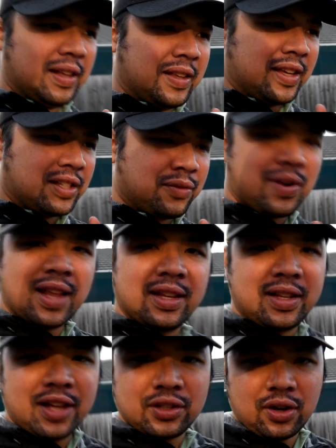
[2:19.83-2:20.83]
this
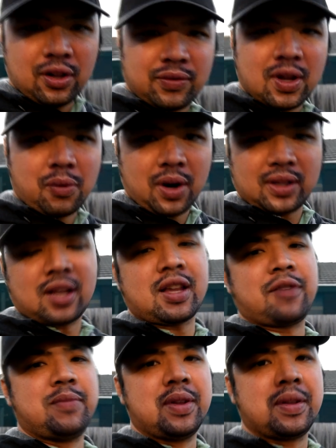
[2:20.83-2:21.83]
validates all of the work that
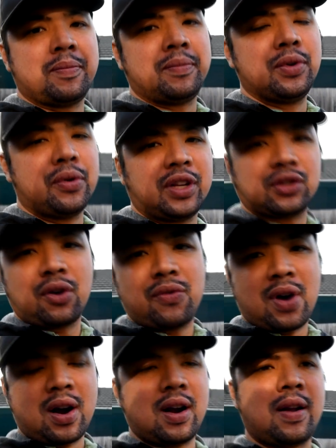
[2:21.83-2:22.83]
I've been doing so
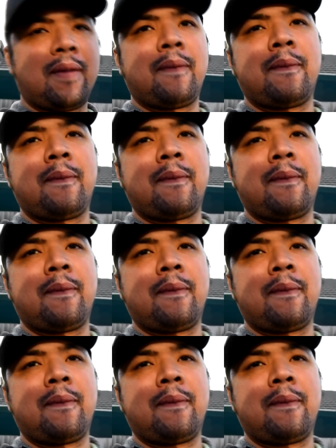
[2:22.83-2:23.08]
far,